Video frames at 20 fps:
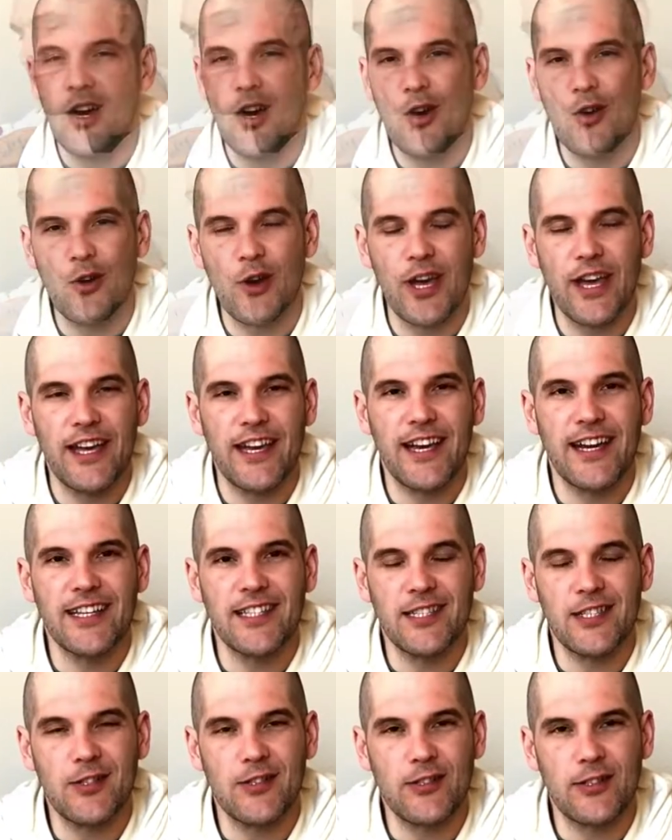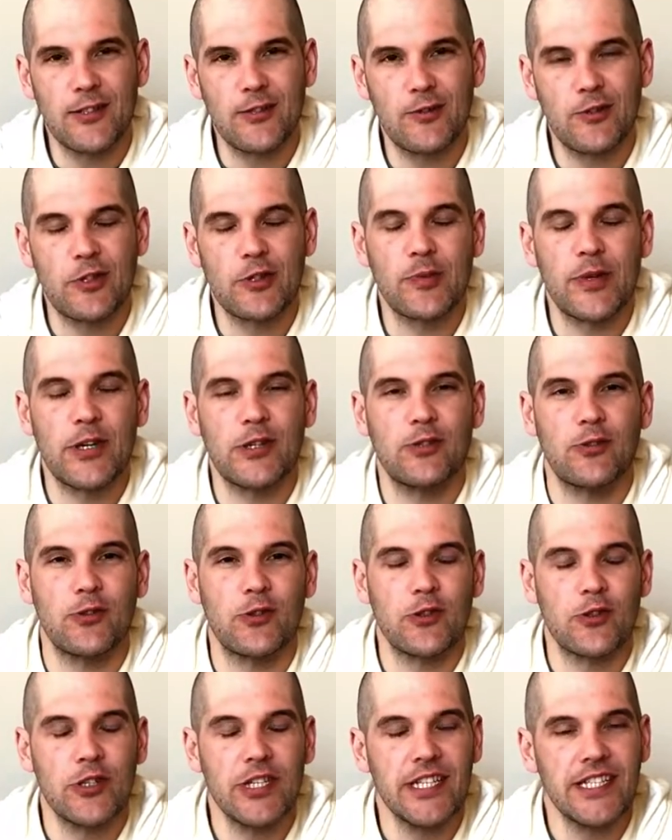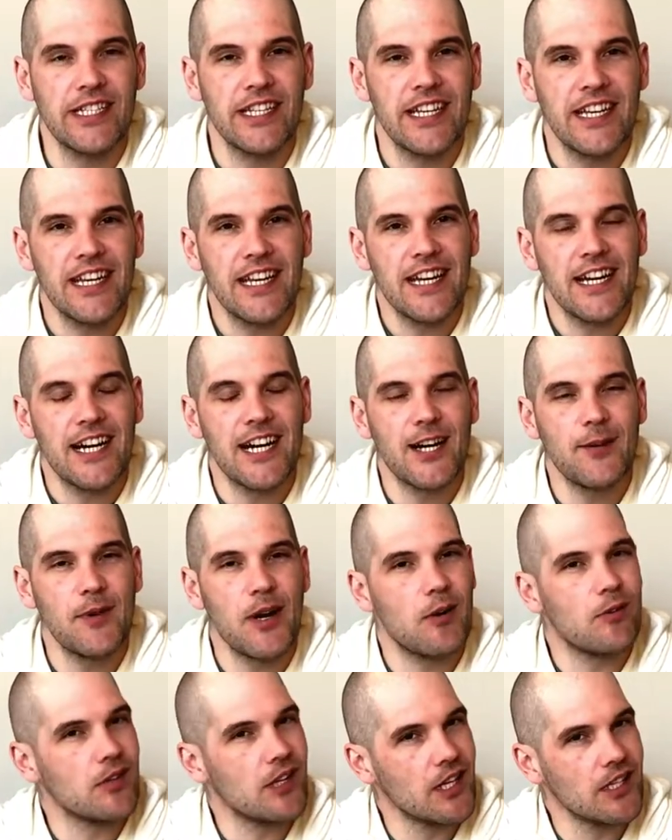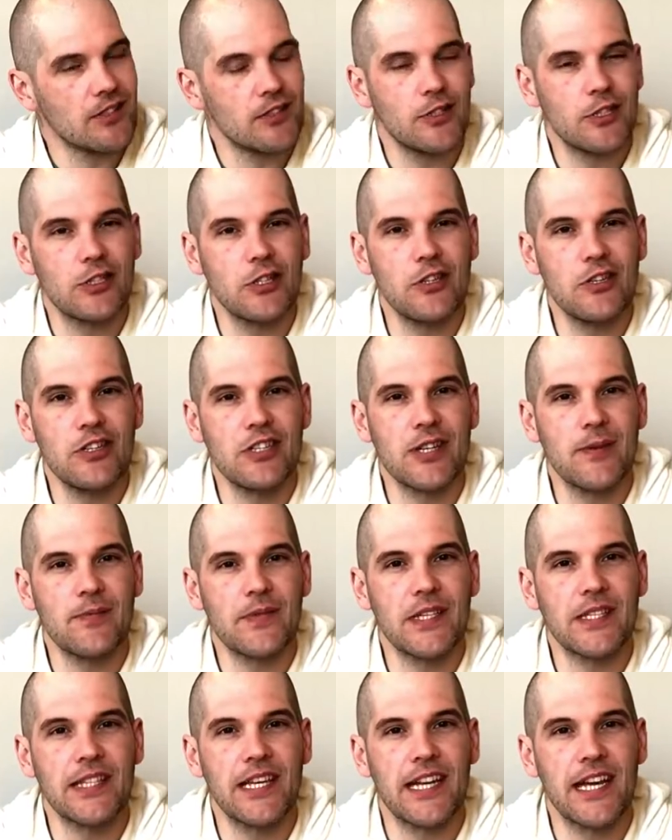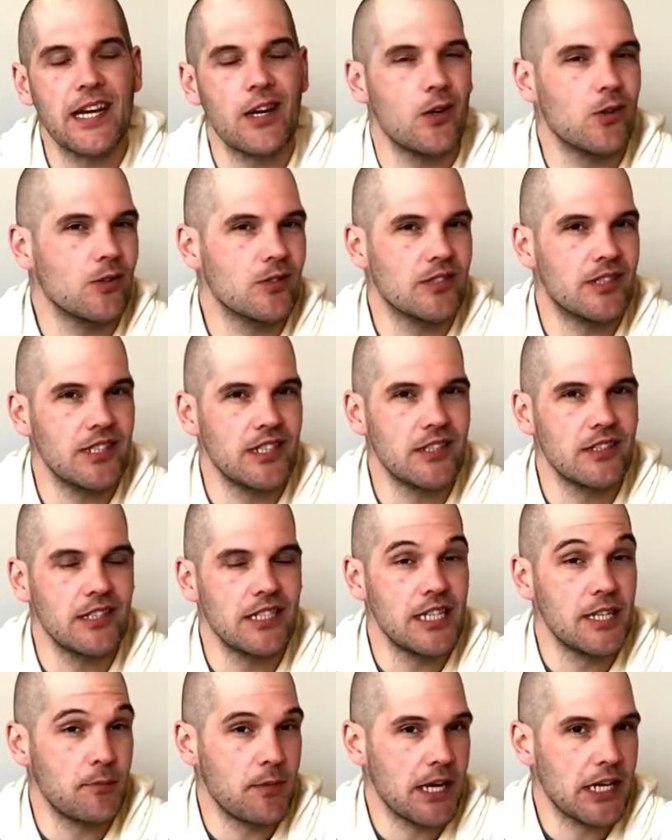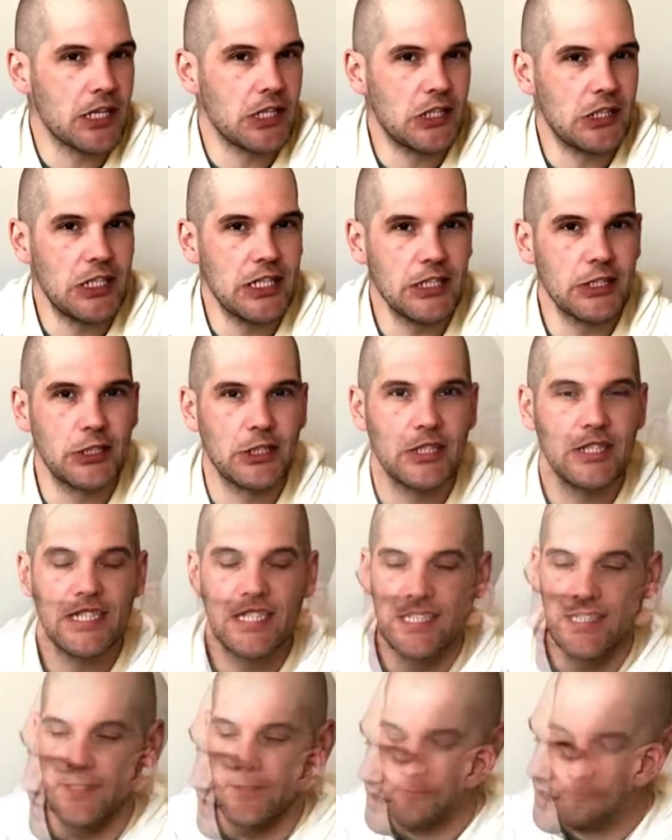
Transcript: Okay guys, here's a little special treat. I would like to show you something that I hold dearly in my collection.